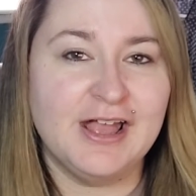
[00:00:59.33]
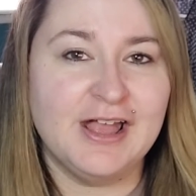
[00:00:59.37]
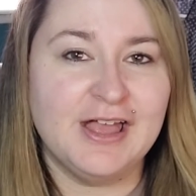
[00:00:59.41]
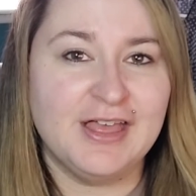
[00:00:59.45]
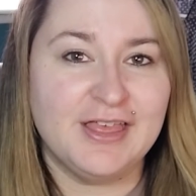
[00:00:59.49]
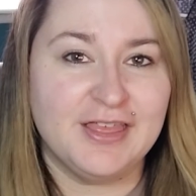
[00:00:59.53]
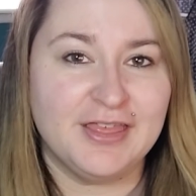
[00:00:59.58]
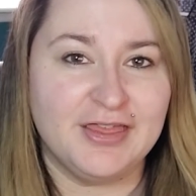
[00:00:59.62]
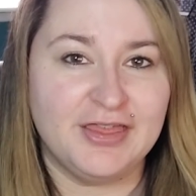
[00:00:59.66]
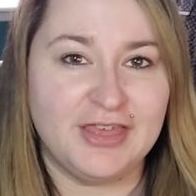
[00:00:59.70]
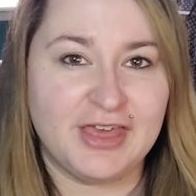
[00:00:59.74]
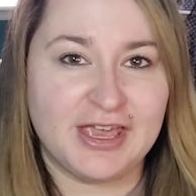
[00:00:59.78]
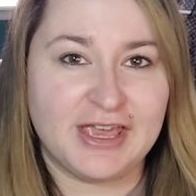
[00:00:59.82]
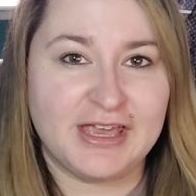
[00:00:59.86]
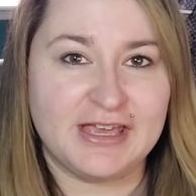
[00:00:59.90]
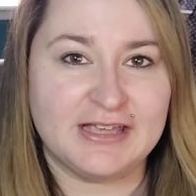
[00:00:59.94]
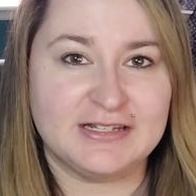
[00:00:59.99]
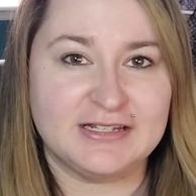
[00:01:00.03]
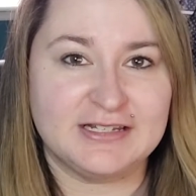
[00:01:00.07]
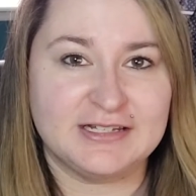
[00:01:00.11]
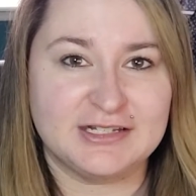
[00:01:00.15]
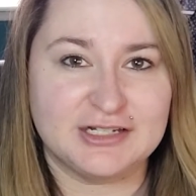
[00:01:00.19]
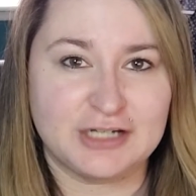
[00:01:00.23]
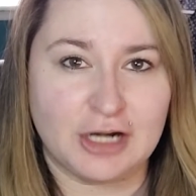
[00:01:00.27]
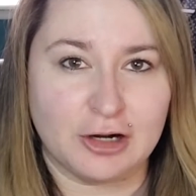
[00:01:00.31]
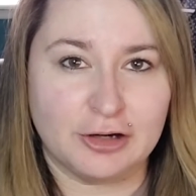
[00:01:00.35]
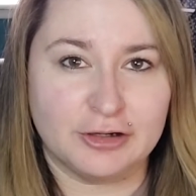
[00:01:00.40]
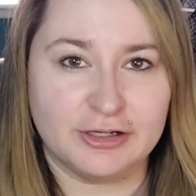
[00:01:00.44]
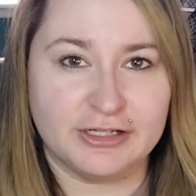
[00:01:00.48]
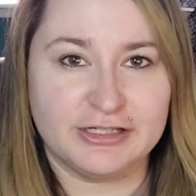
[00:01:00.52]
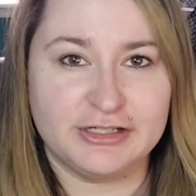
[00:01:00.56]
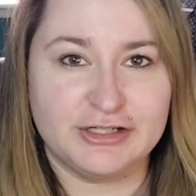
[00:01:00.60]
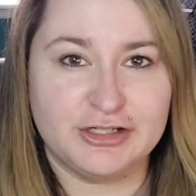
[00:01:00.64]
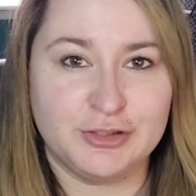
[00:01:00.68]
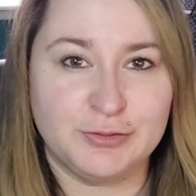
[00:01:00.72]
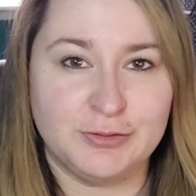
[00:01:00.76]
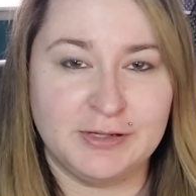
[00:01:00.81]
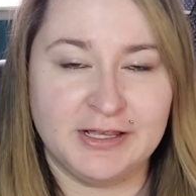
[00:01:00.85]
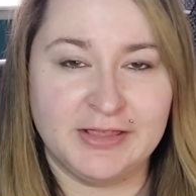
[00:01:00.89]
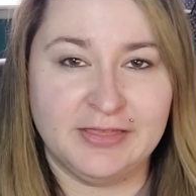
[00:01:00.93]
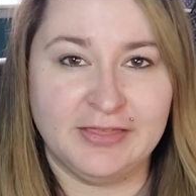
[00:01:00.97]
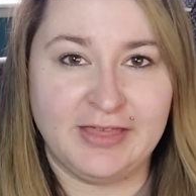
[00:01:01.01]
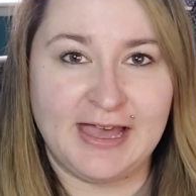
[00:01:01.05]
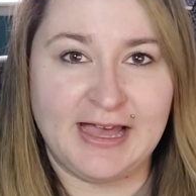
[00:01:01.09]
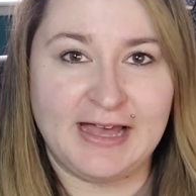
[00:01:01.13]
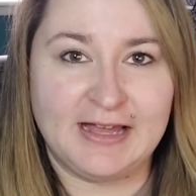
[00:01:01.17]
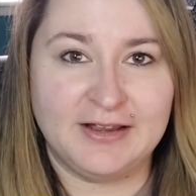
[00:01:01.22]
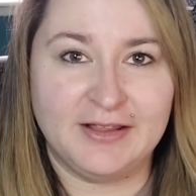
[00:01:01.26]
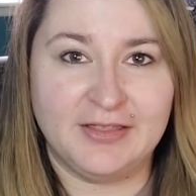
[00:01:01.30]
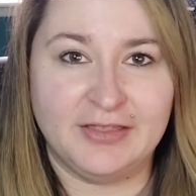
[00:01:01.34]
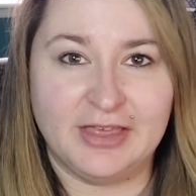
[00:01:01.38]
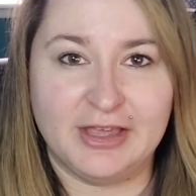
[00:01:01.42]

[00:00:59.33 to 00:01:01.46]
they started doing that,